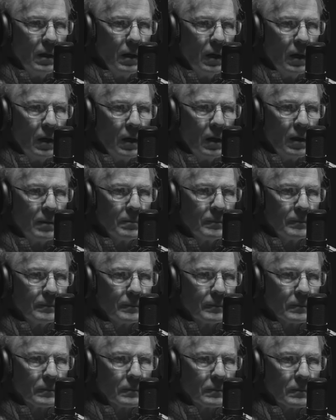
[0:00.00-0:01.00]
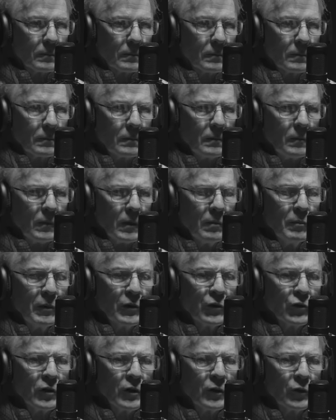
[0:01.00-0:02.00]
But
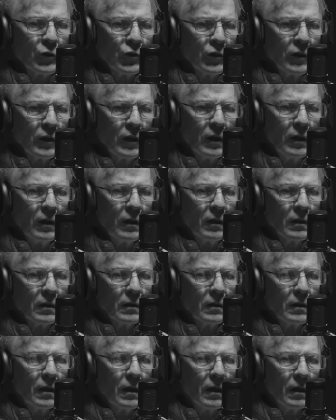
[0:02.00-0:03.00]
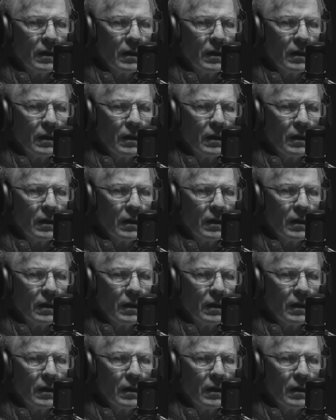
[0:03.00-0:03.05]
still, sitting here